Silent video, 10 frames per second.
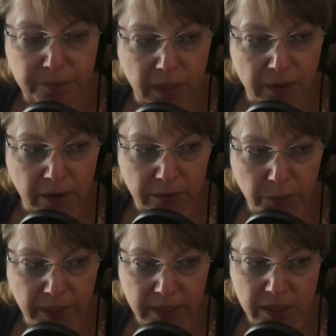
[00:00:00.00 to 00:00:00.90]
Another
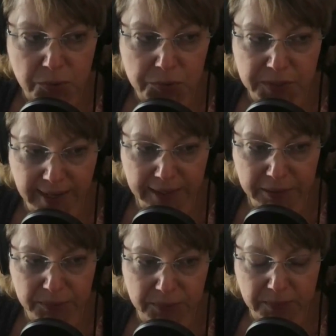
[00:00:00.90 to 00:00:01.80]
way to use
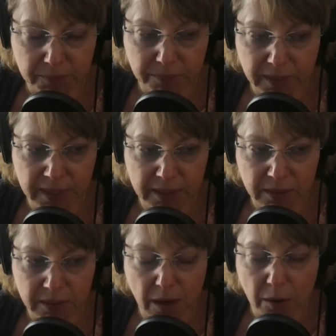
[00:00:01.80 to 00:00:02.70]
sound
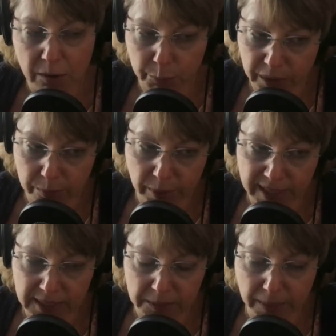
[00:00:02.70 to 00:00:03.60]
is with
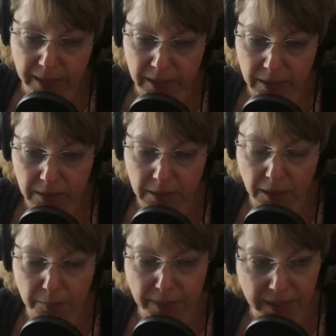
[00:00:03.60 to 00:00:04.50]
brain spotting
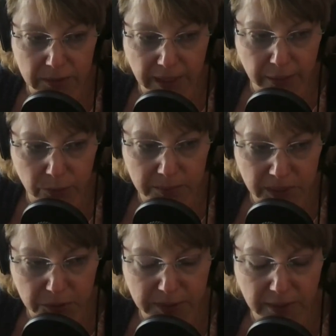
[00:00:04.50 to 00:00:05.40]
bilateral
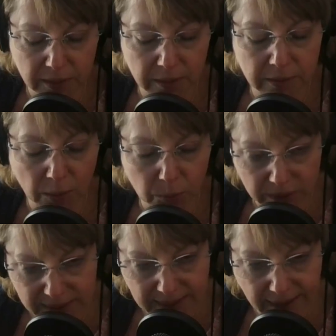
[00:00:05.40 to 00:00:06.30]
music. Now, what
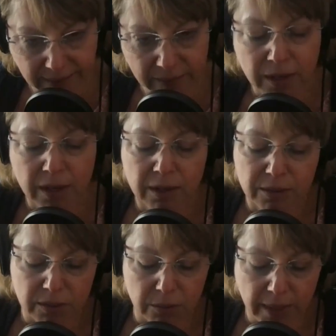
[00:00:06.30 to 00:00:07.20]
is that?
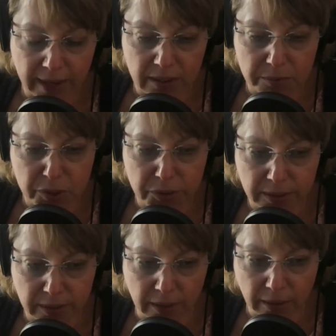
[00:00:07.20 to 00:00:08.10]
So that is
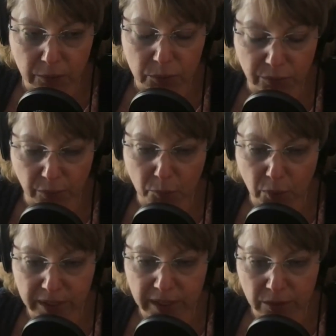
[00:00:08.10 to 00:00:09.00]
music that goes from
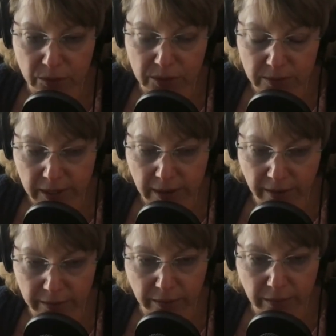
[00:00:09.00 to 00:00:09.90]
one ear to the
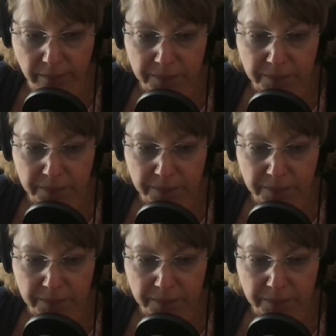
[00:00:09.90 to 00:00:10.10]
other.